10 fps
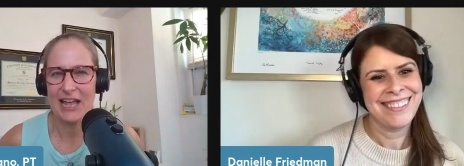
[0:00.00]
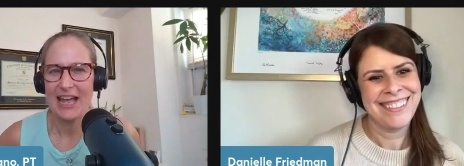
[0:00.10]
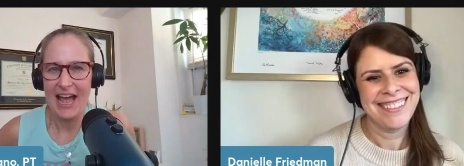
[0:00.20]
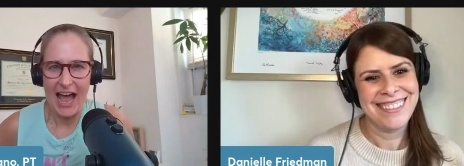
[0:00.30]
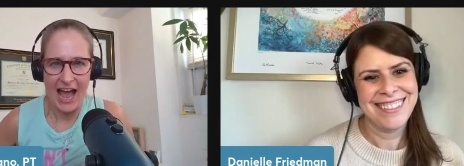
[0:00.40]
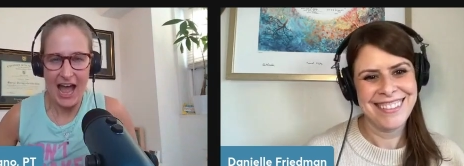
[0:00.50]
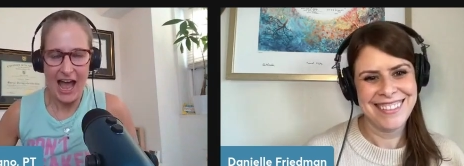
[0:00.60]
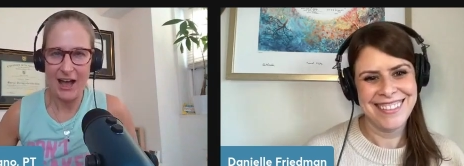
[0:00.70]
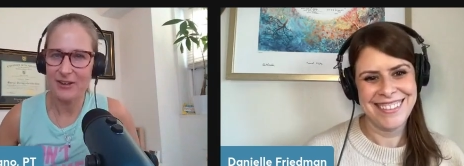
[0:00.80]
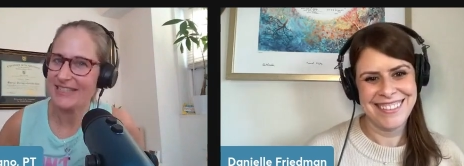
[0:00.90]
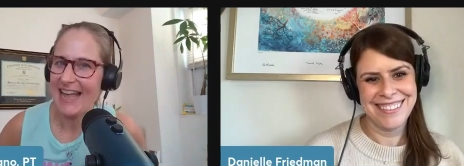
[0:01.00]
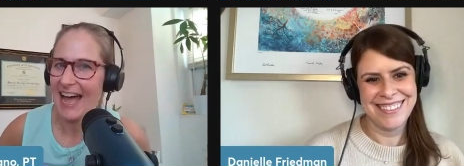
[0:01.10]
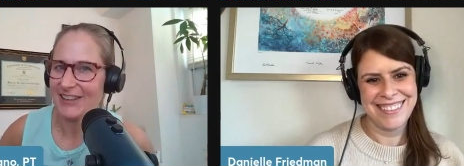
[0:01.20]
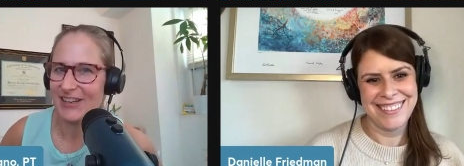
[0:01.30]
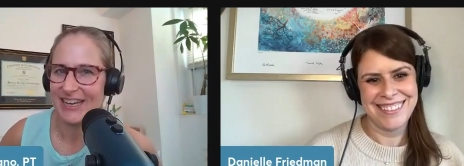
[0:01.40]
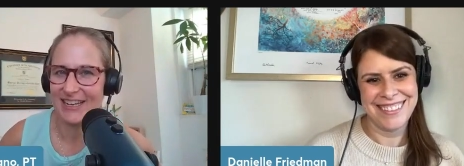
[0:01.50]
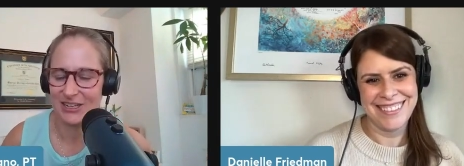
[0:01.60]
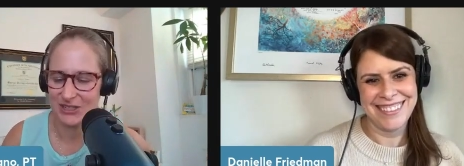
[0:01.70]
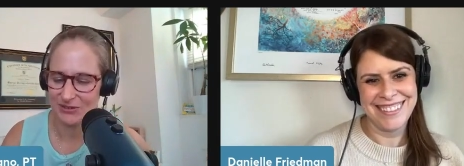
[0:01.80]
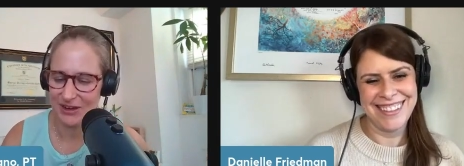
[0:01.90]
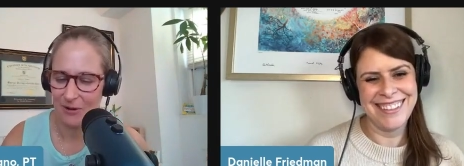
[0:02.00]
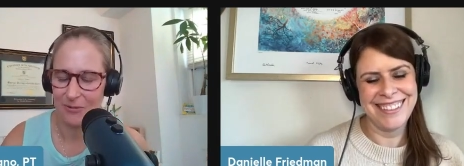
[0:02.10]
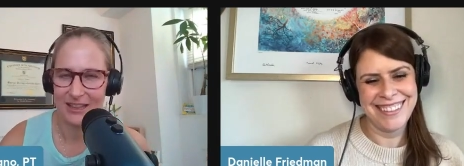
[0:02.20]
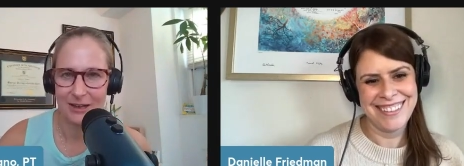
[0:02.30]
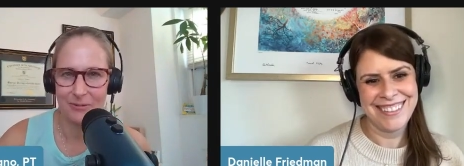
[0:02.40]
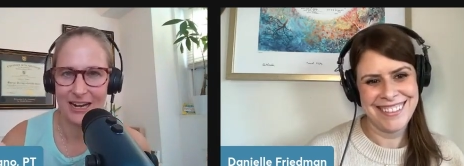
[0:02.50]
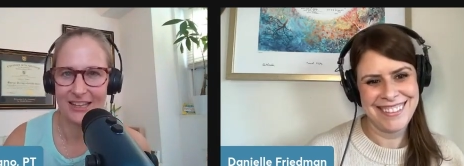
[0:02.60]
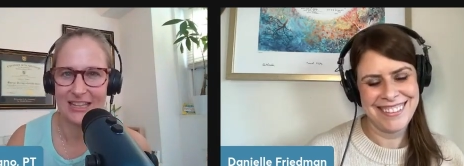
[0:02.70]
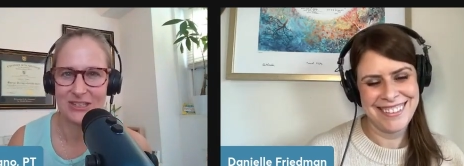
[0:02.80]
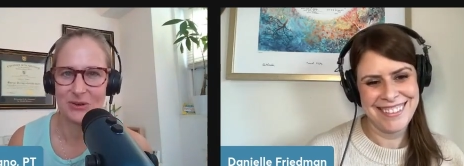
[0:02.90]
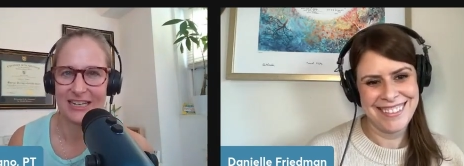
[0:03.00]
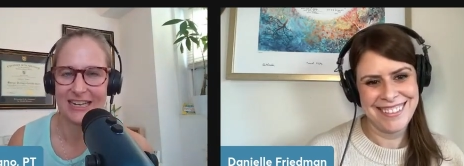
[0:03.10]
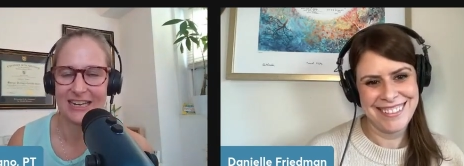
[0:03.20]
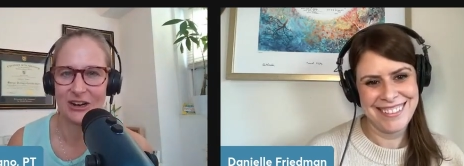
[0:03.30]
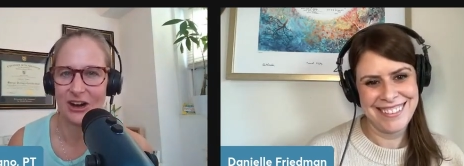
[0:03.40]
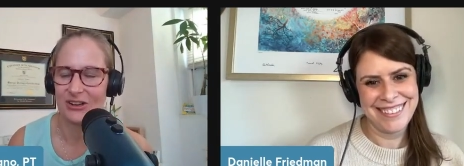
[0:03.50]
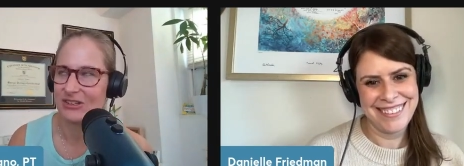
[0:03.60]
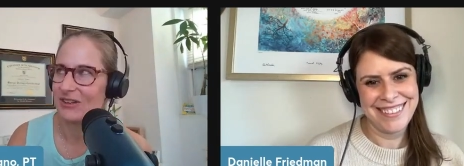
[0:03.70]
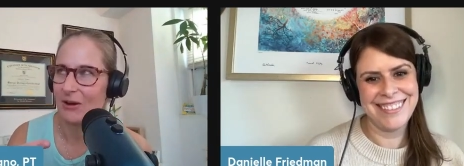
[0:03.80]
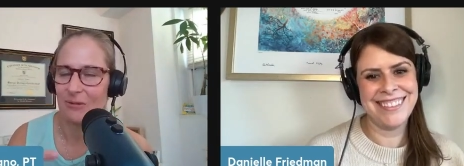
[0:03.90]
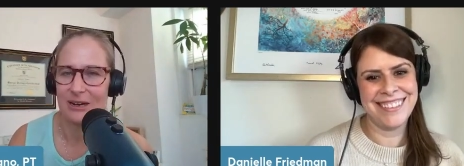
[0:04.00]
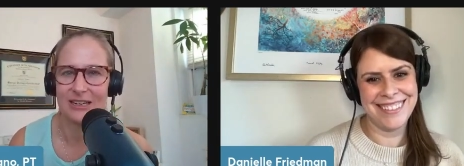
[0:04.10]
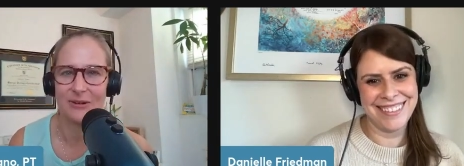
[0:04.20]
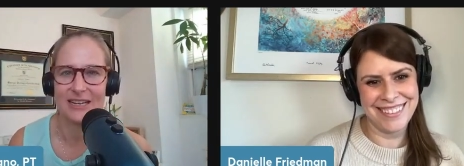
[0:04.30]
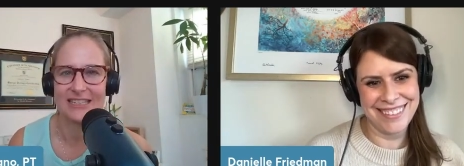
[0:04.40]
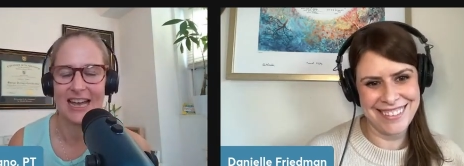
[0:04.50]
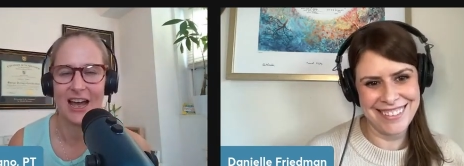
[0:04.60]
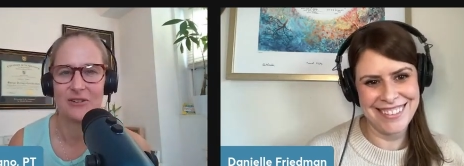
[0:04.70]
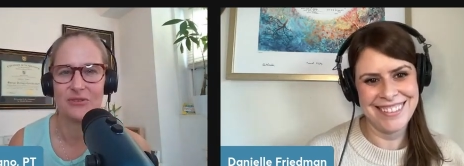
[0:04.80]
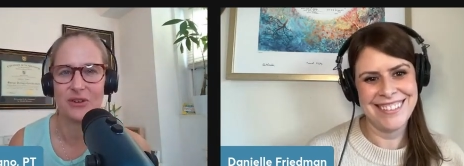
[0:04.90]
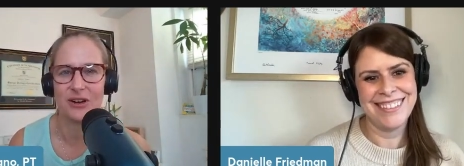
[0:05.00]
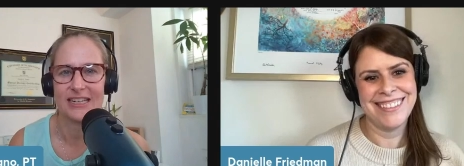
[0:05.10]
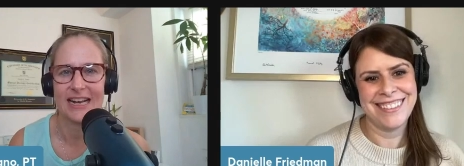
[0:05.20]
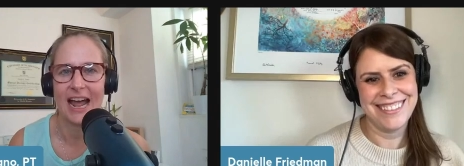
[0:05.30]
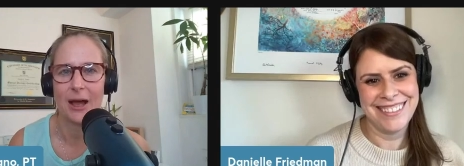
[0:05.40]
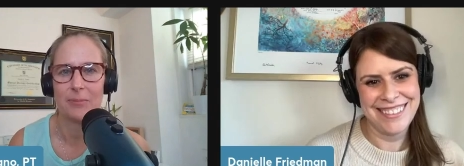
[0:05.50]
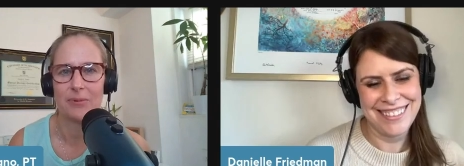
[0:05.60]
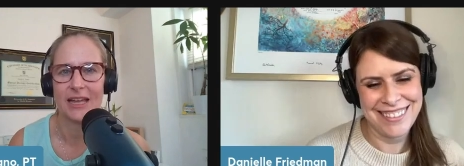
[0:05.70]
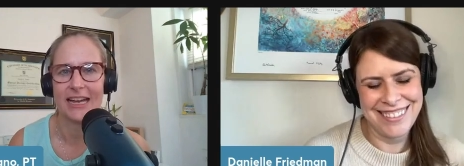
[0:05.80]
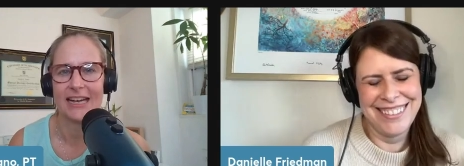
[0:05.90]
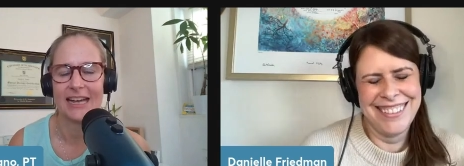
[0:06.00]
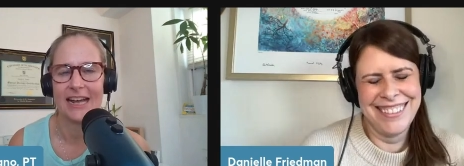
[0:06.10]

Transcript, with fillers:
Speaker 1: Eh, how's that looking? Because you've got one that went out the door to kindergarten, you've got mm-hmm. one going mm-hmm. down for a nap, like,